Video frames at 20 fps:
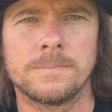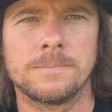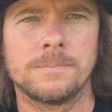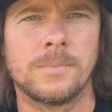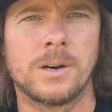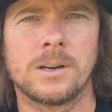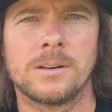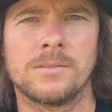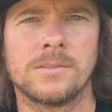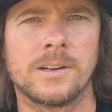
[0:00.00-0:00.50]

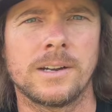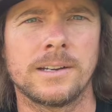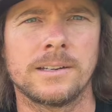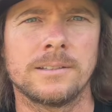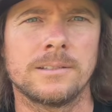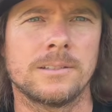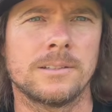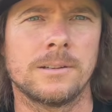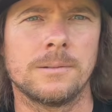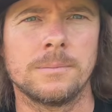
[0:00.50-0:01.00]

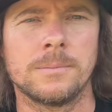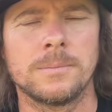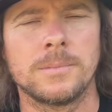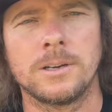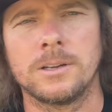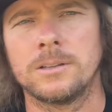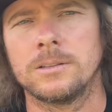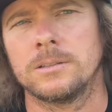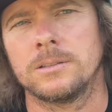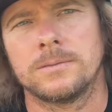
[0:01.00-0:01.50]
modifying some
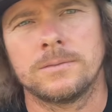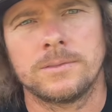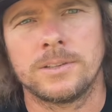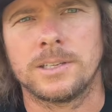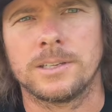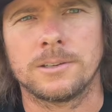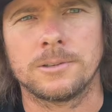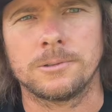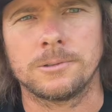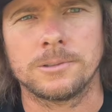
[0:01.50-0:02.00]
other
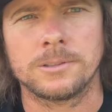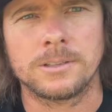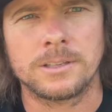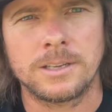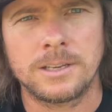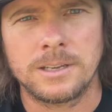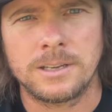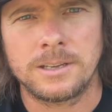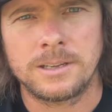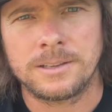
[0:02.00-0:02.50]
vehicles.
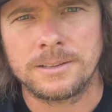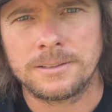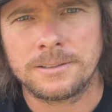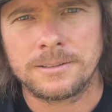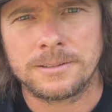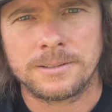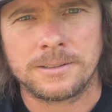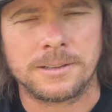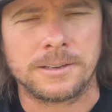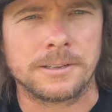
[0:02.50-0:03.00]

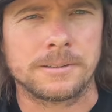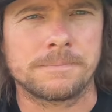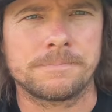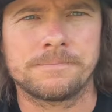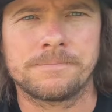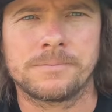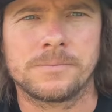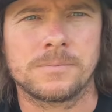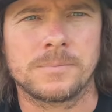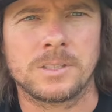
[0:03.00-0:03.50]
Like
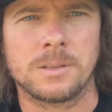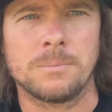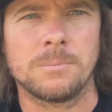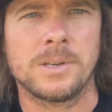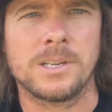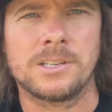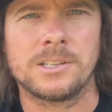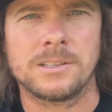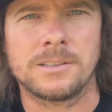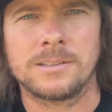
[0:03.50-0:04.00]
the
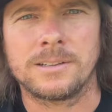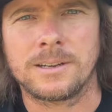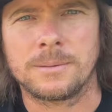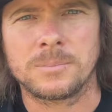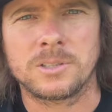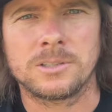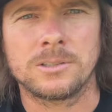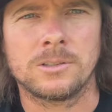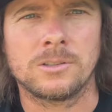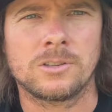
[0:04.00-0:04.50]
midget, I'm
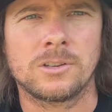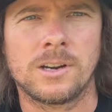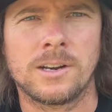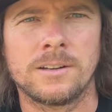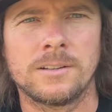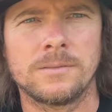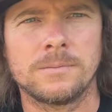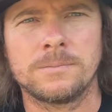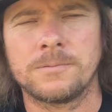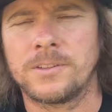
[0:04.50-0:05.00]
still trying
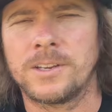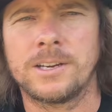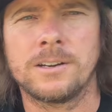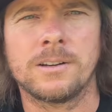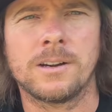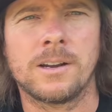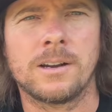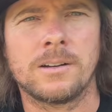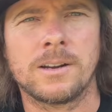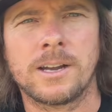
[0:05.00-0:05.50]
to
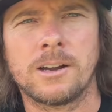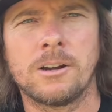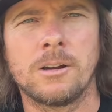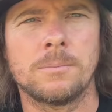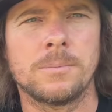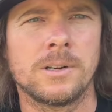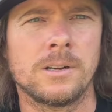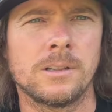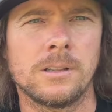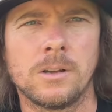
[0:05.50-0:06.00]
figure out how I'm
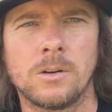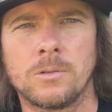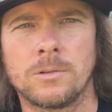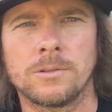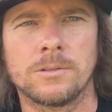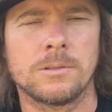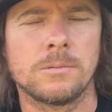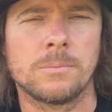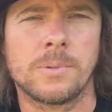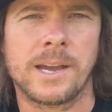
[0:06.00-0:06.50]
going to
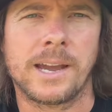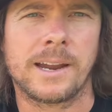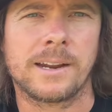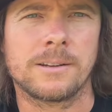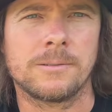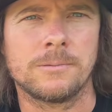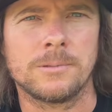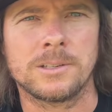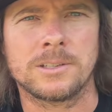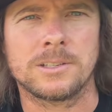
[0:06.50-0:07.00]
lower the back,
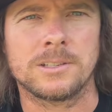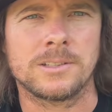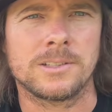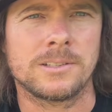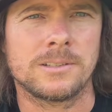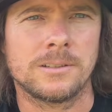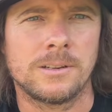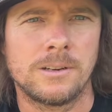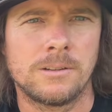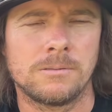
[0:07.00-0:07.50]
which
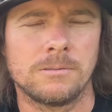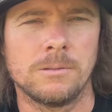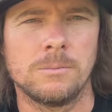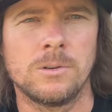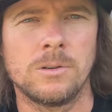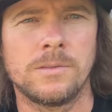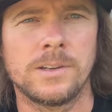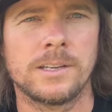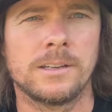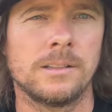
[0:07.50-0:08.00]
is
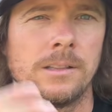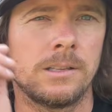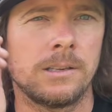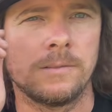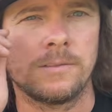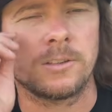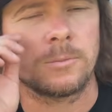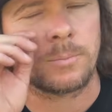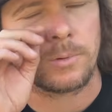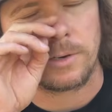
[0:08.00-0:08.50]
removing a
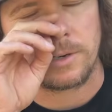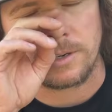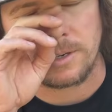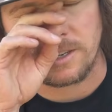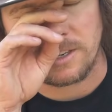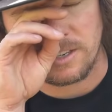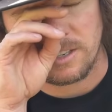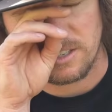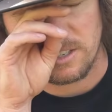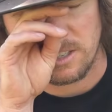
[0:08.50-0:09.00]
leaf spring,
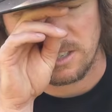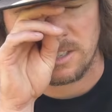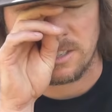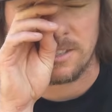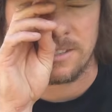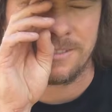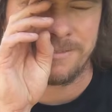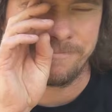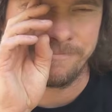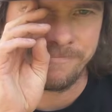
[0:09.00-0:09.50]
and it's
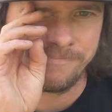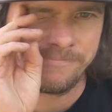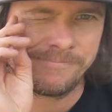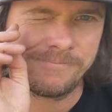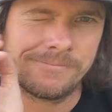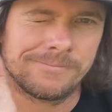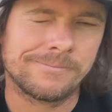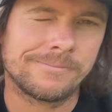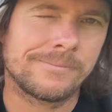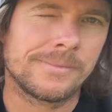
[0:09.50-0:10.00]
just,
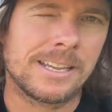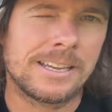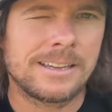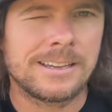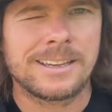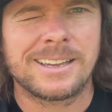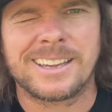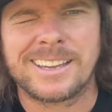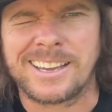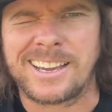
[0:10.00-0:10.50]

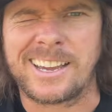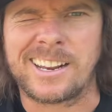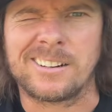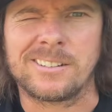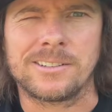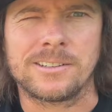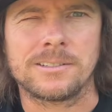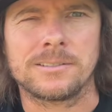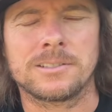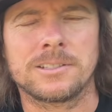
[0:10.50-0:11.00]
I don't
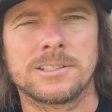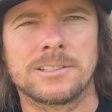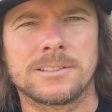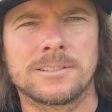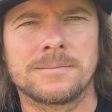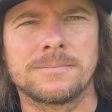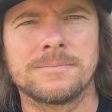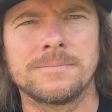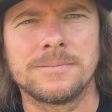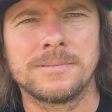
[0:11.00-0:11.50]
know, it's just,
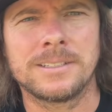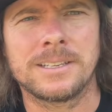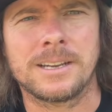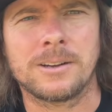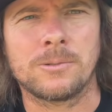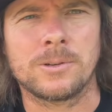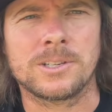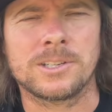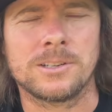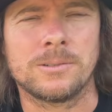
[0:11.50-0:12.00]
I
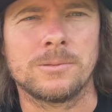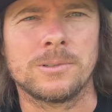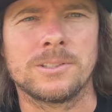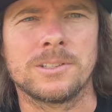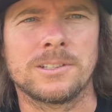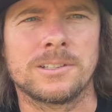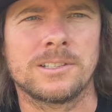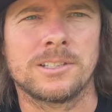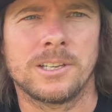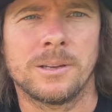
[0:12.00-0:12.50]
wish it was
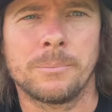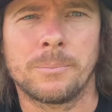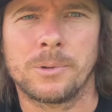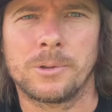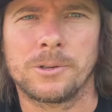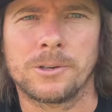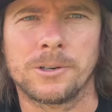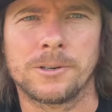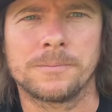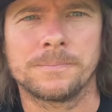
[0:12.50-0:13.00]

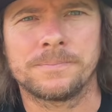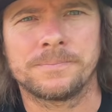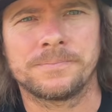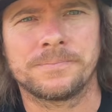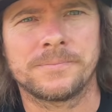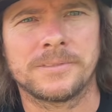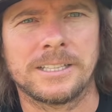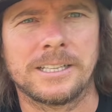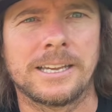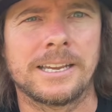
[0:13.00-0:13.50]
simpler
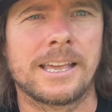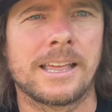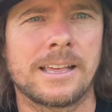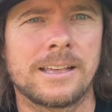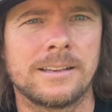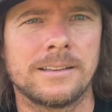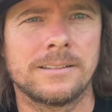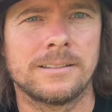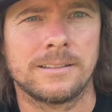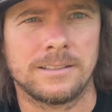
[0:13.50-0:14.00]
like
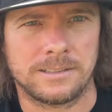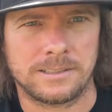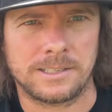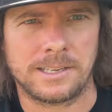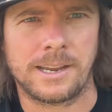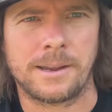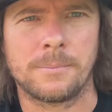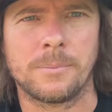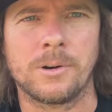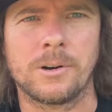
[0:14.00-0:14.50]
the
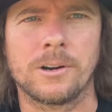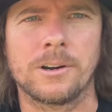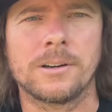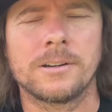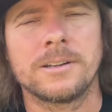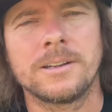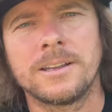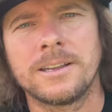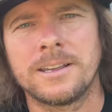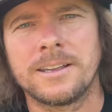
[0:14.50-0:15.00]
sandbar.
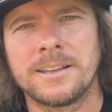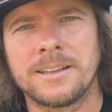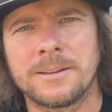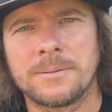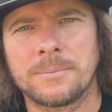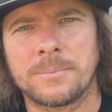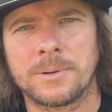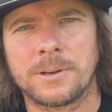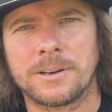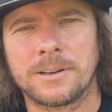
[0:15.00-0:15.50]

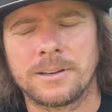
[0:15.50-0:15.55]
But